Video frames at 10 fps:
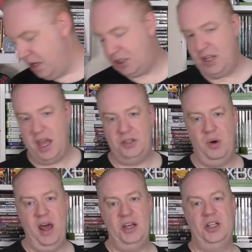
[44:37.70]
this next
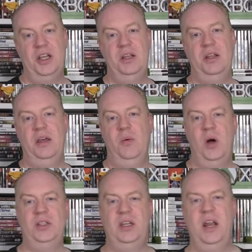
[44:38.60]
one, actually, that
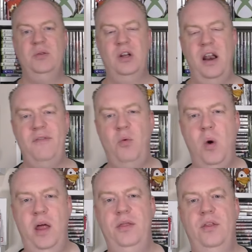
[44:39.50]
once again, it was another
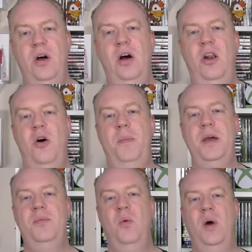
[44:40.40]
one that a lot of
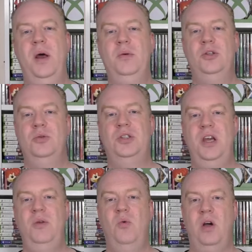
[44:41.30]
people, when they were sort of
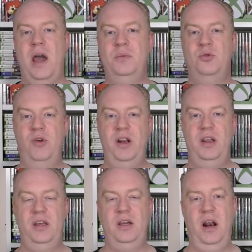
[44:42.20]
seeing what games were in
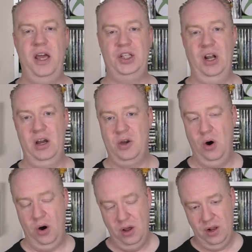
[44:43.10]
the collection that I
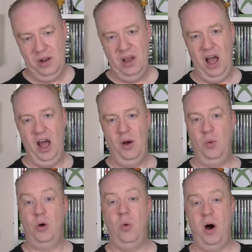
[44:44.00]
got,
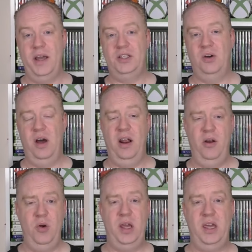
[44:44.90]
were quite excited.
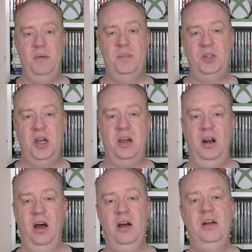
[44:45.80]
I know Nikki in
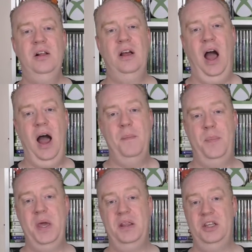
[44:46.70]
particular
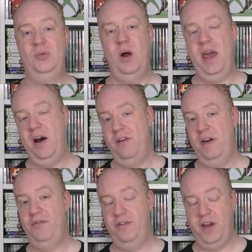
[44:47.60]
picked this one out of
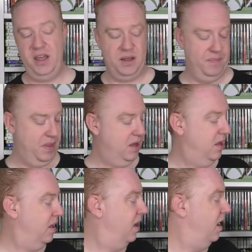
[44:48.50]
everything.
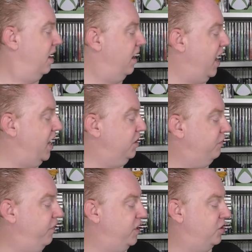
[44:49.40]
And that
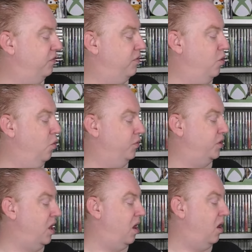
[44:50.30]
is Fist of the North
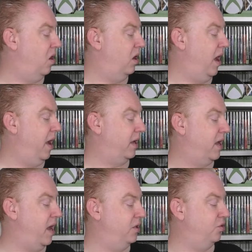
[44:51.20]
Star,
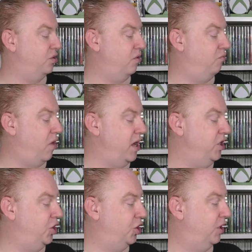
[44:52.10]
Ken's
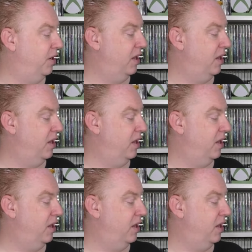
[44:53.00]
Rage.